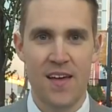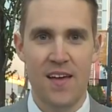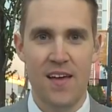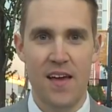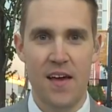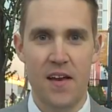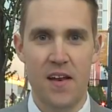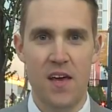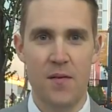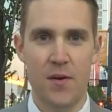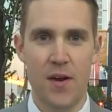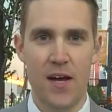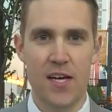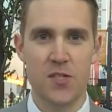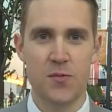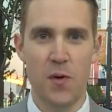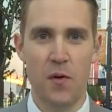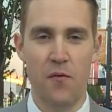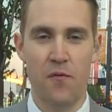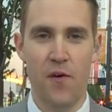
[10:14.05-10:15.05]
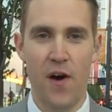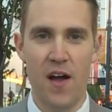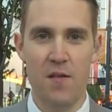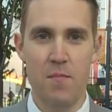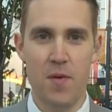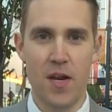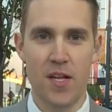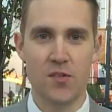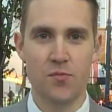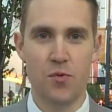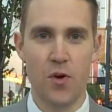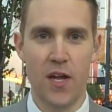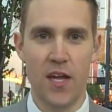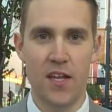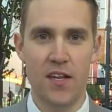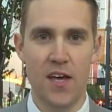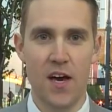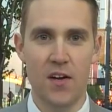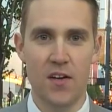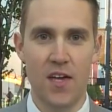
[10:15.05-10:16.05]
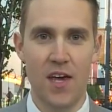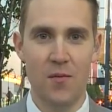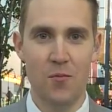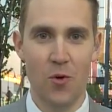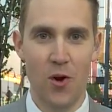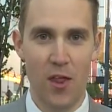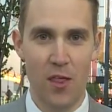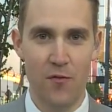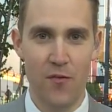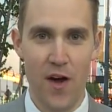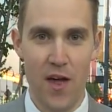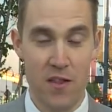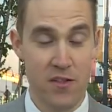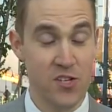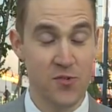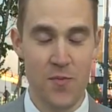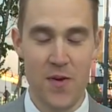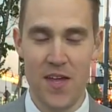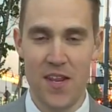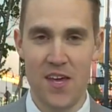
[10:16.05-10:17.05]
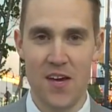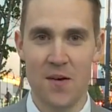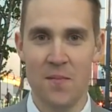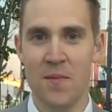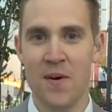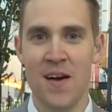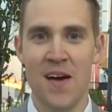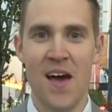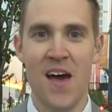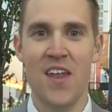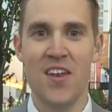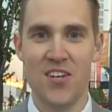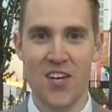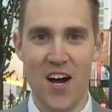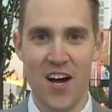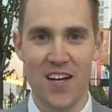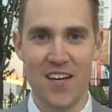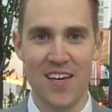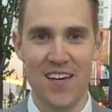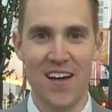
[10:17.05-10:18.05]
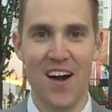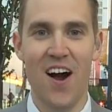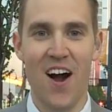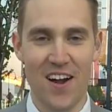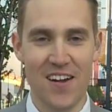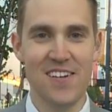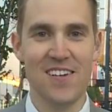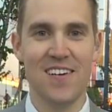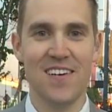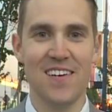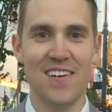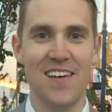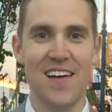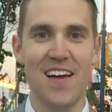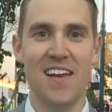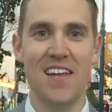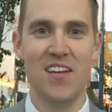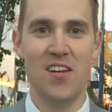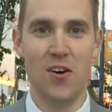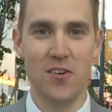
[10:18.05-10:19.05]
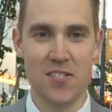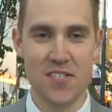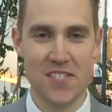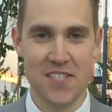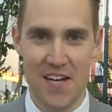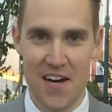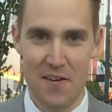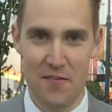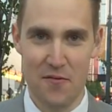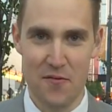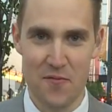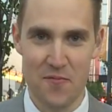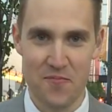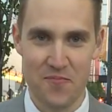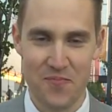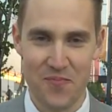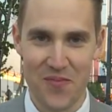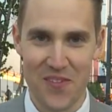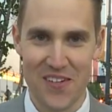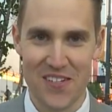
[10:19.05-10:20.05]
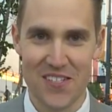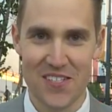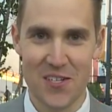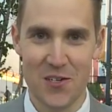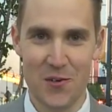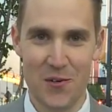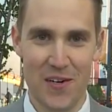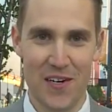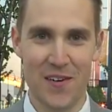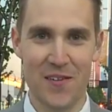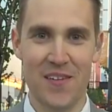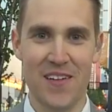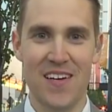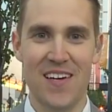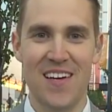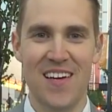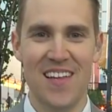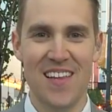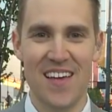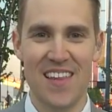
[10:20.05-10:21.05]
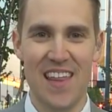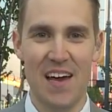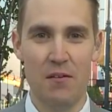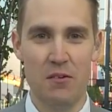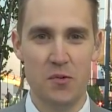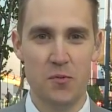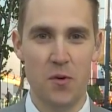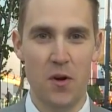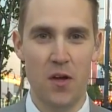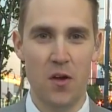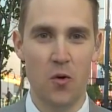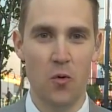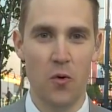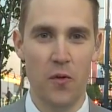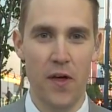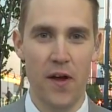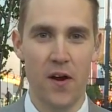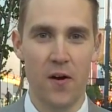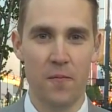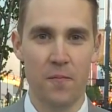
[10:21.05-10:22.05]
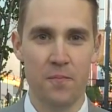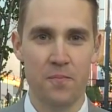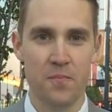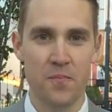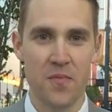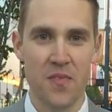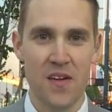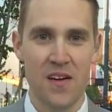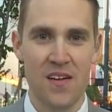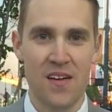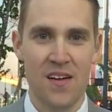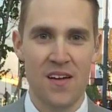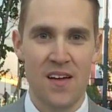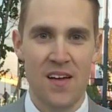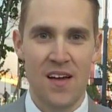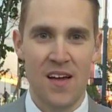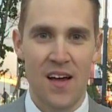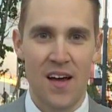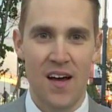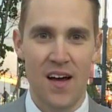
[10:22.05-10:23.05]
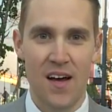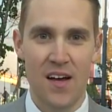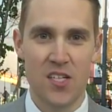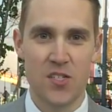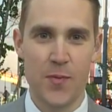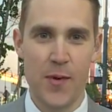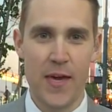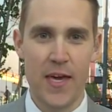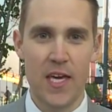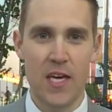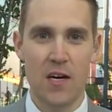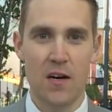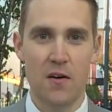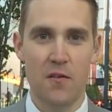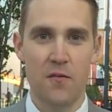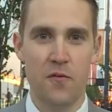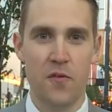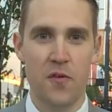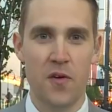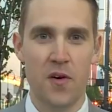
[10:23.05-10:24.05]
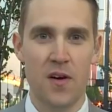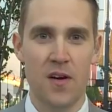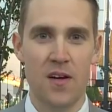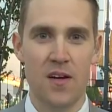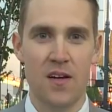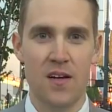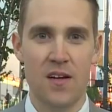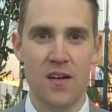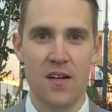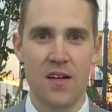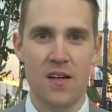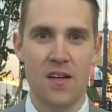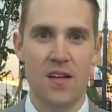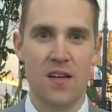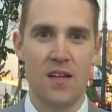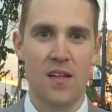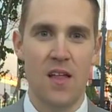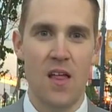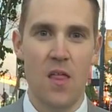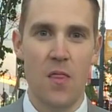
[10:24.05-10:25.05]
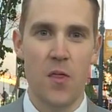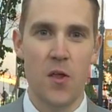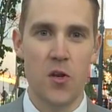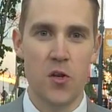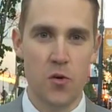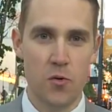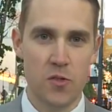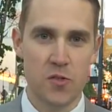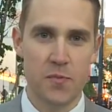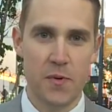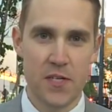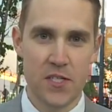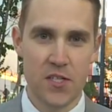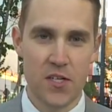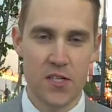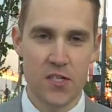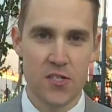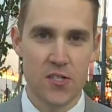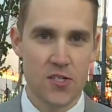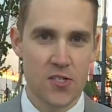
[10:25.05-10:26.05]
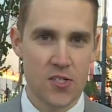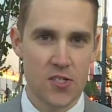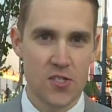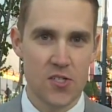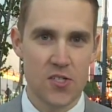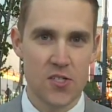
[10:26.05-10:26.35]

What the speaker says: And him and I spent 5 minutes breaking down game one of the finals. Just me and him talking hockey. And he knows his stuff. So thought that was pretty cool there. Speaking of the news business,